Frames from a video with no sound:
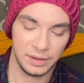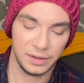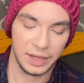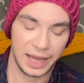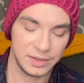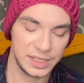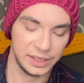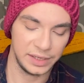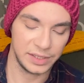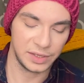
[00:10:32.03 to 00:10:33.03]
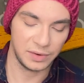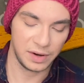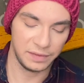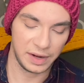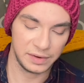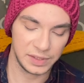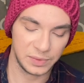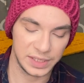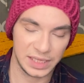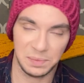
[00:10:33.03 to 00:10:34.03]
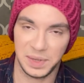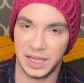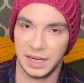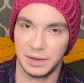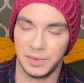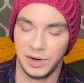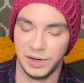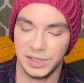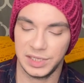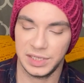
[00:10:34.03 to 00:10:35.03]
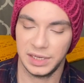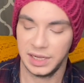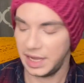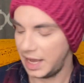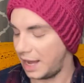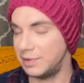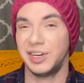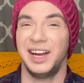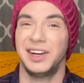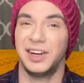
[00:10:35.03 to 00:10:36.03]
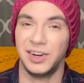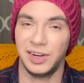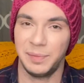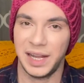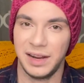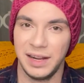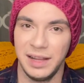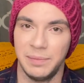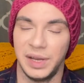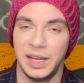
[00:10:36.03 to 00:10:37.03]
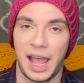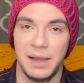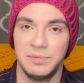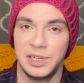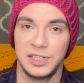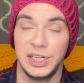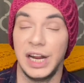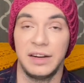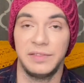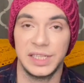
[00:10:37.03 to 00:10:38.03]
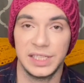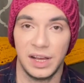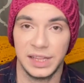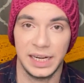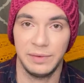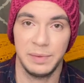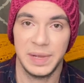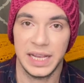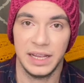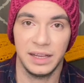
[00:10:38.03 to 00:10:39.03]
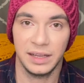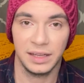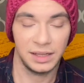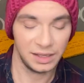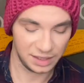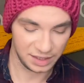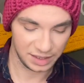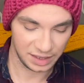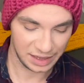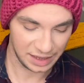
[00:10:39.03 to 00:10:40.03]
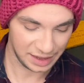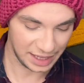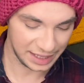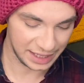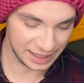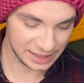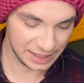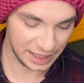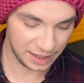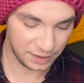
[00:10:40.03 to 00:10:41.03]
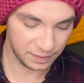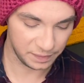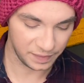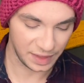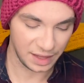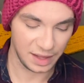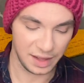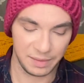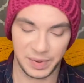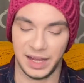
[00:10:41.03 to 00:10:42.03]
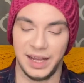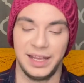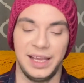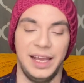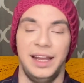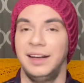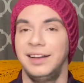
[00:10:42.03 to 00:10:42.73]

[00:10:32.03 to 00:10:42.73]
how serious coronavirus was at the beginning of March. I'm sure I'd heard about it, but I'm sure none of us thought that it would be like it is now. But again,